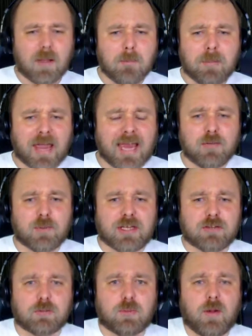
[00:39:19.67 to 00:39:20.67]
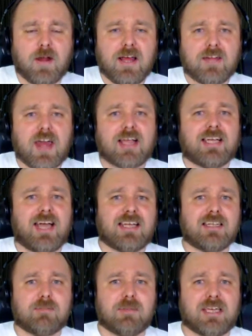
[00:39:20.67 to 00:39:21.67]
But anyway, so that
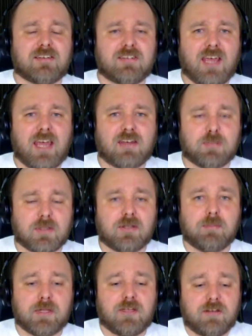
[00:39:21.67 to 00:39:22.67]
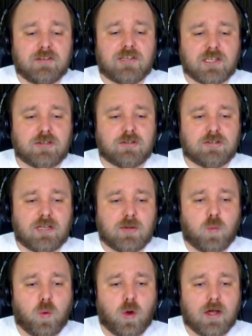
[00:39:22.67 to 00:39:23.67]
kind of makes sense. But it's like you say,
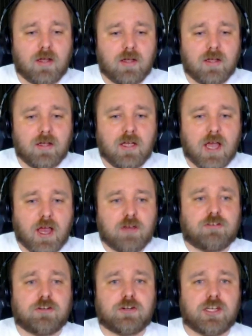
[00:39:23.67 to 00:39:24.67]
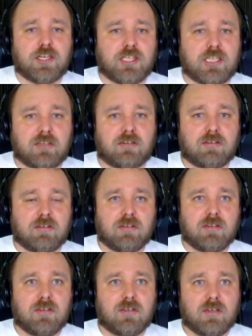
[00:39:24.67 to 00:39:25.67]
what is there a need?
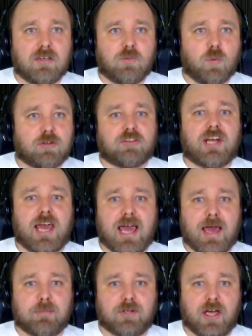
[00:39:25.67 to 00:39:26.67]
What's going to happen?